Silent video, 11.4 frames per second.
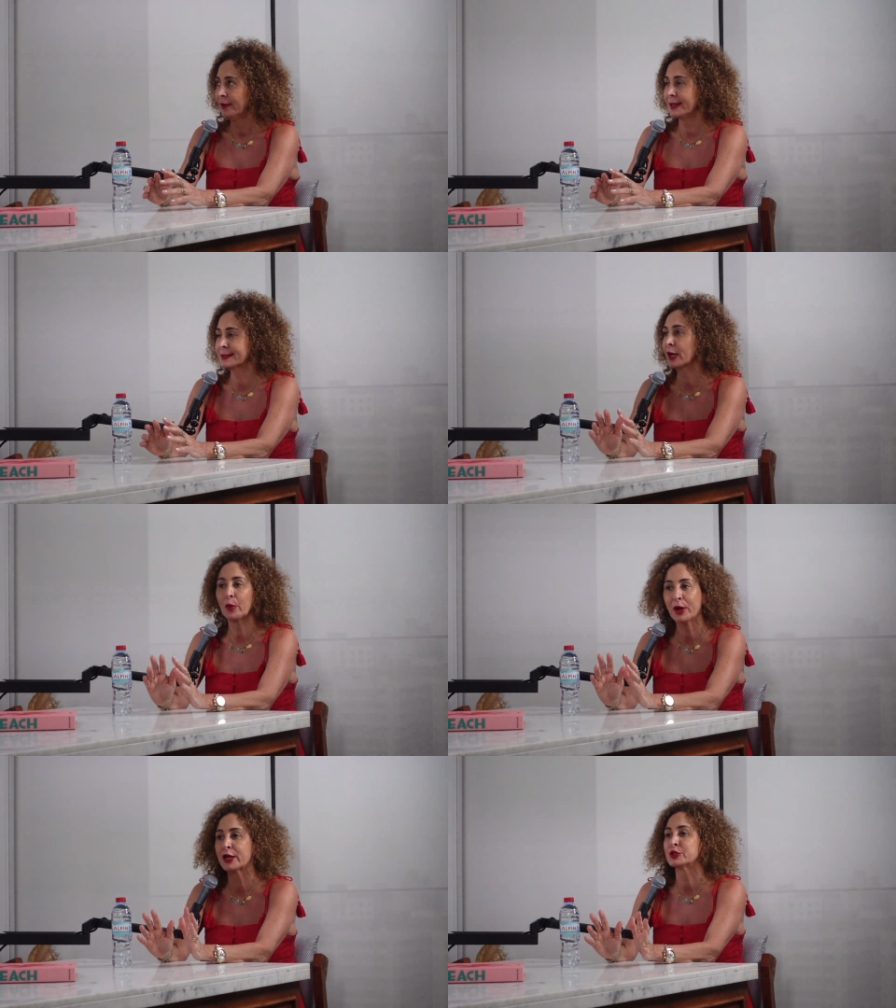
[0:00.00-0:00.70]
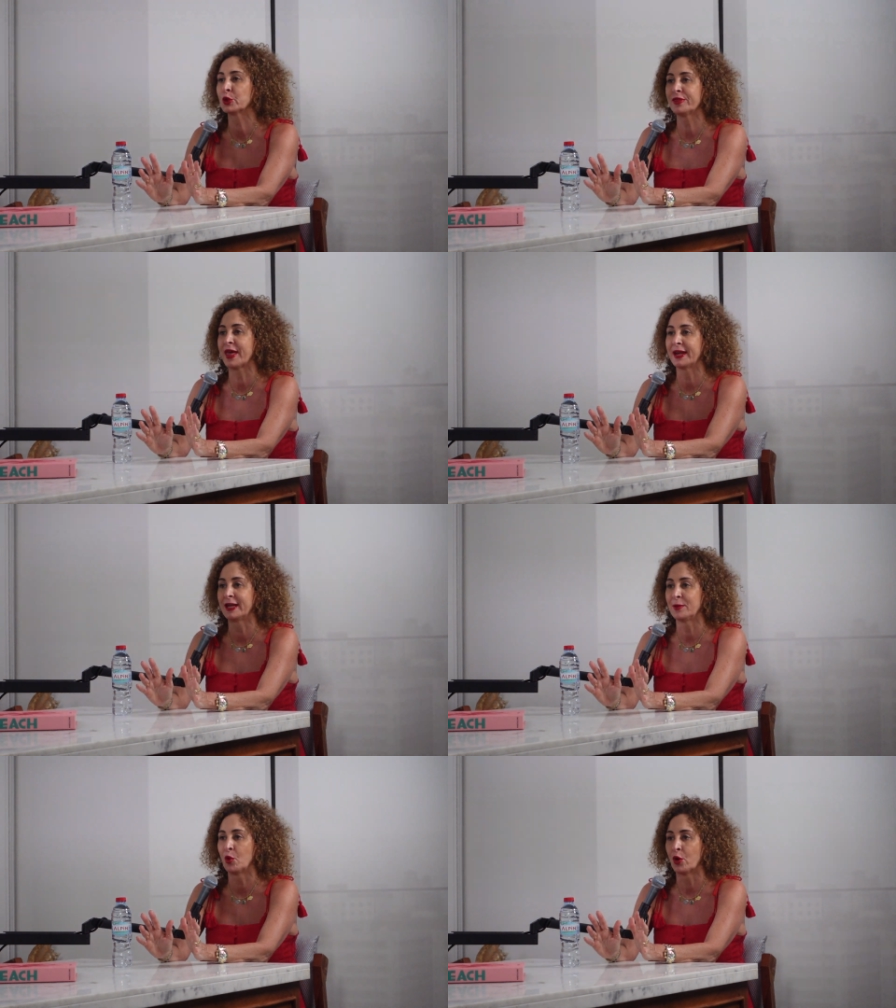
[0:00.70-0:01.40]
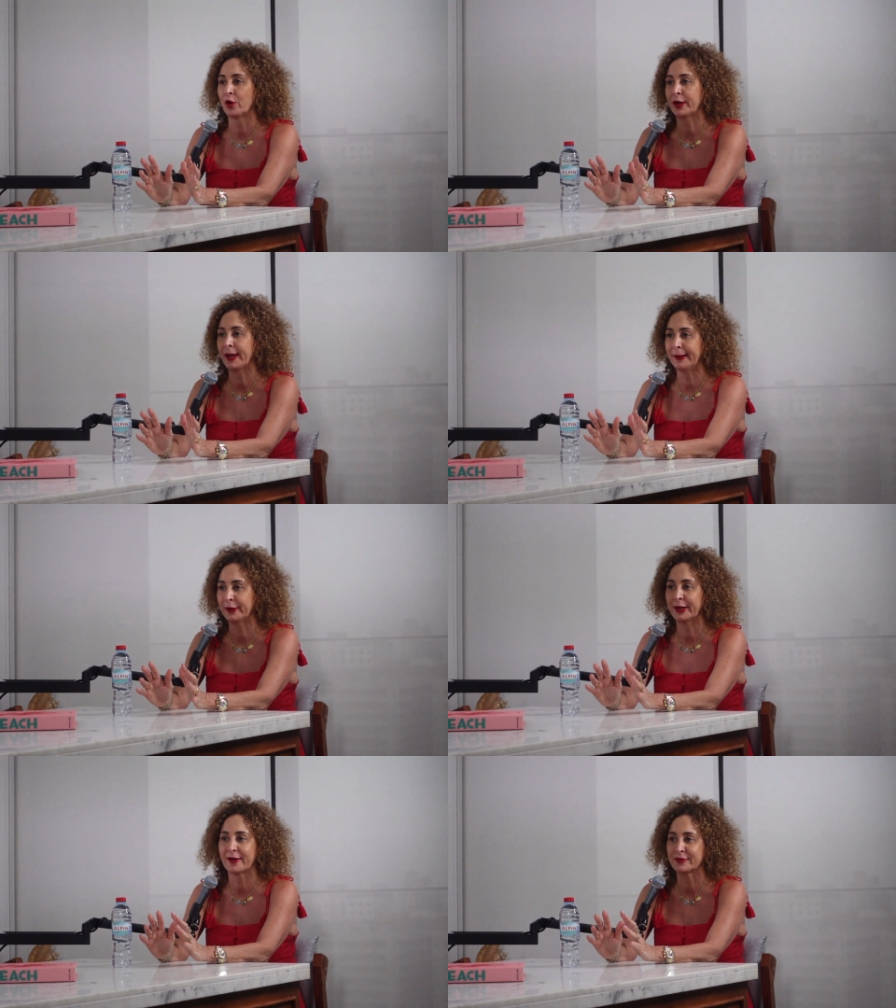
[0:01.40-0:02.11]
He's like, we're not doing that anymore, okay?
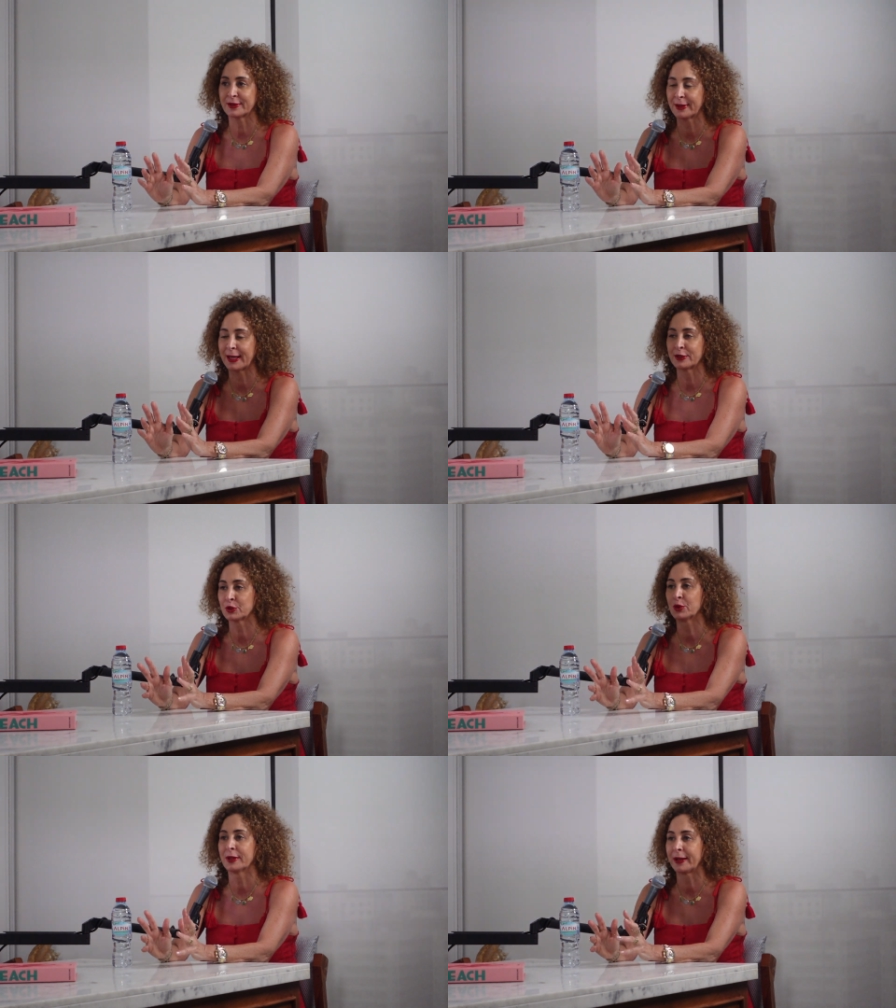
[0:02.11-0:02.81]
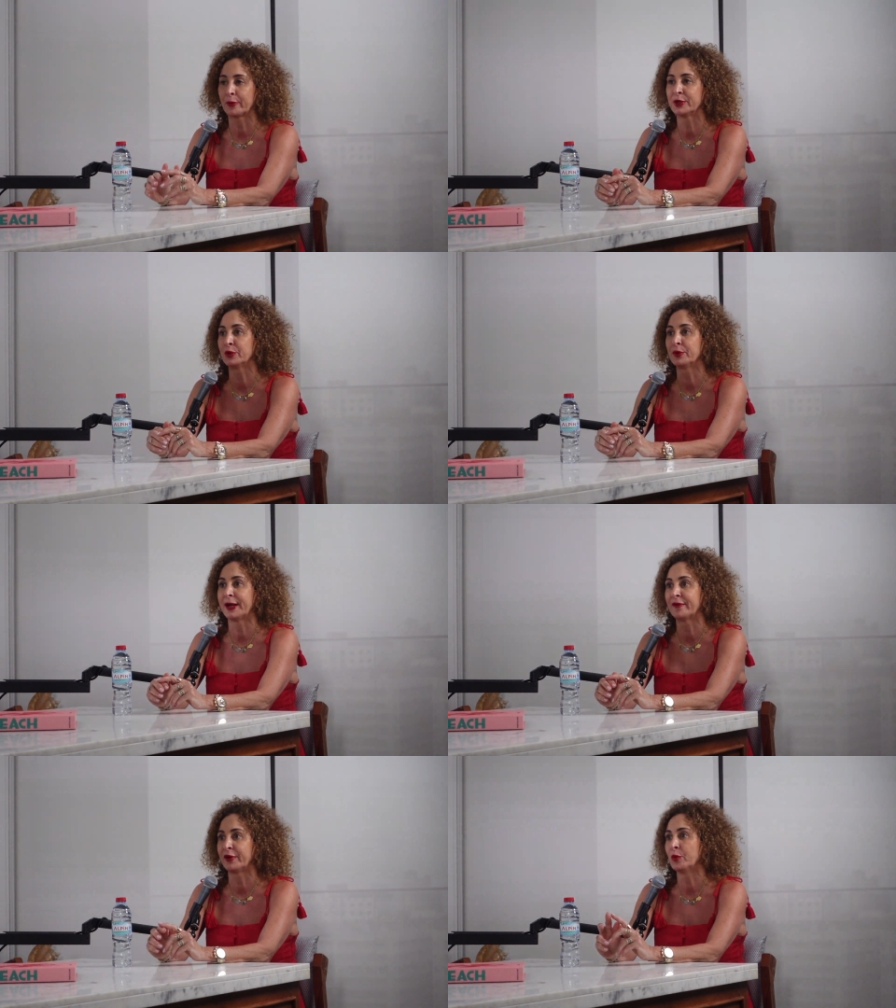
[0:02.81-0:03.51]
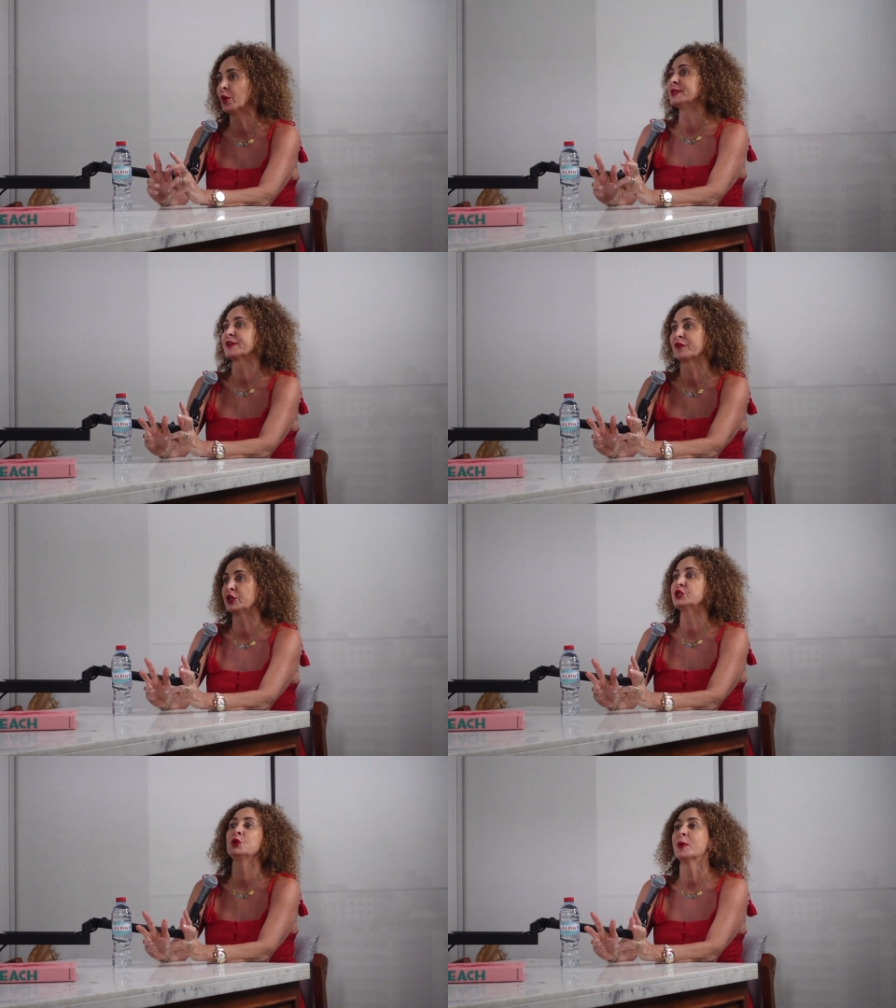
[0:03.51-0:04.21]
You're gonna have to like do it like we do it every once
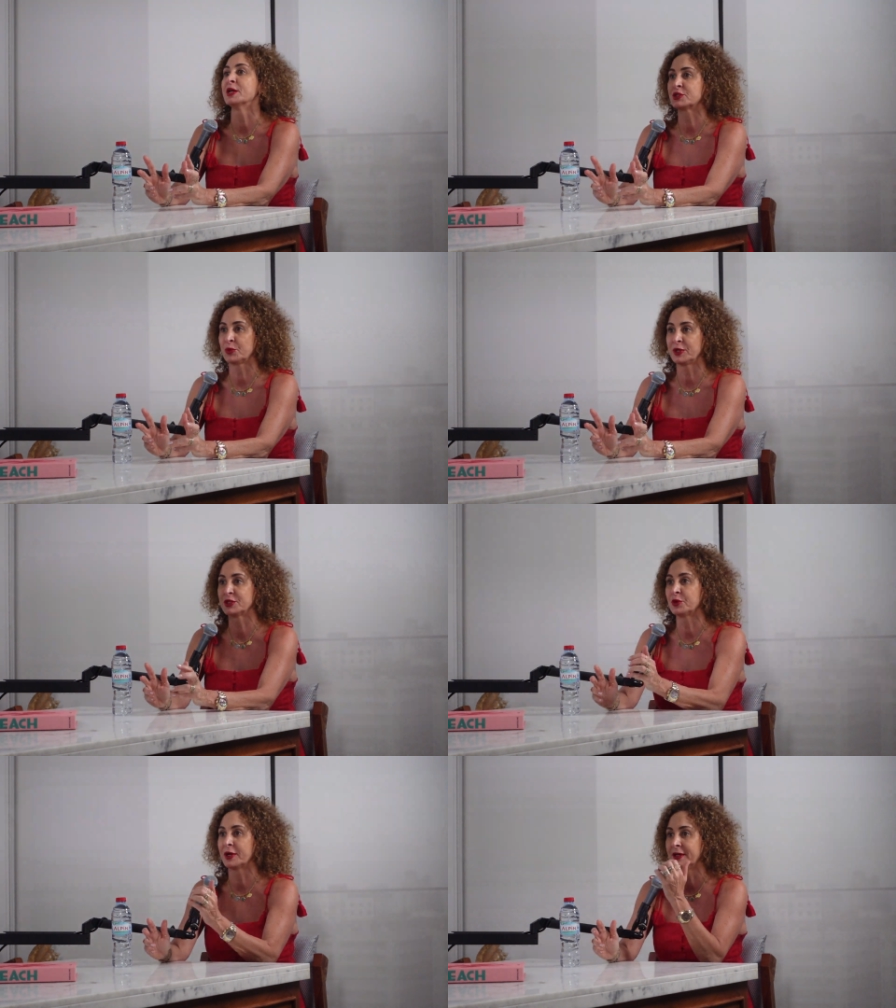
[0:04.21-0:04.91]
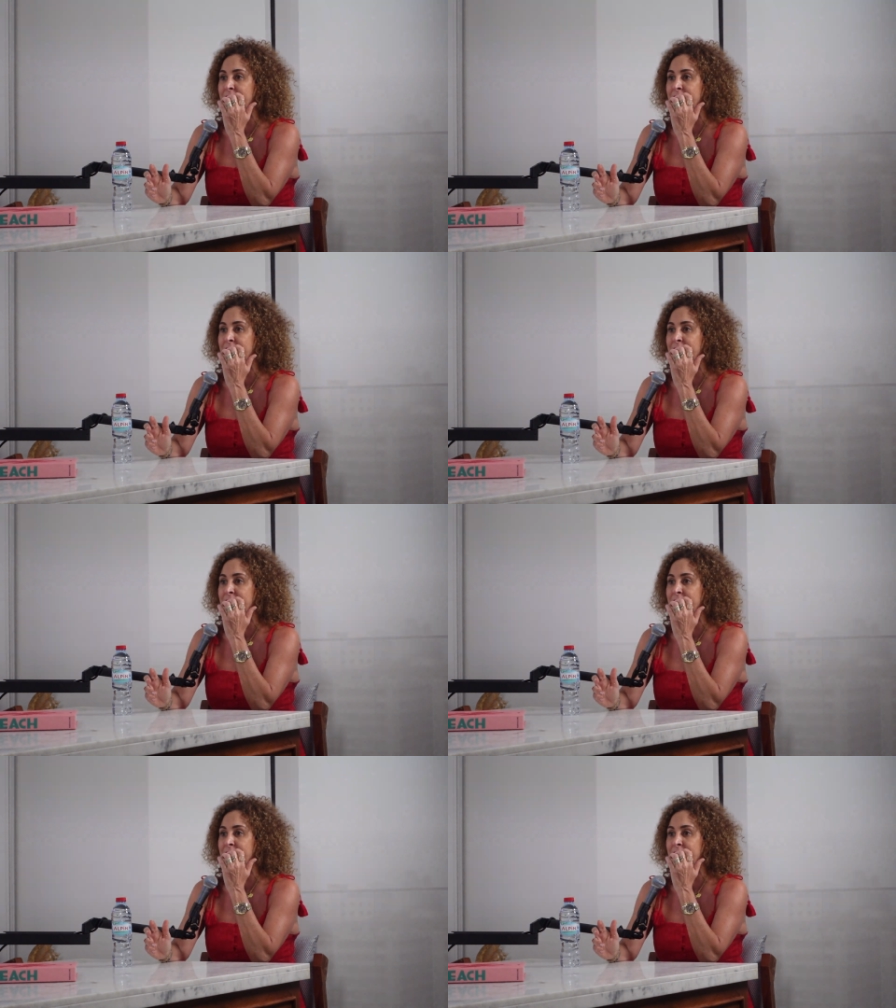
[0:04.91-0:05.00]
every two months. We do a,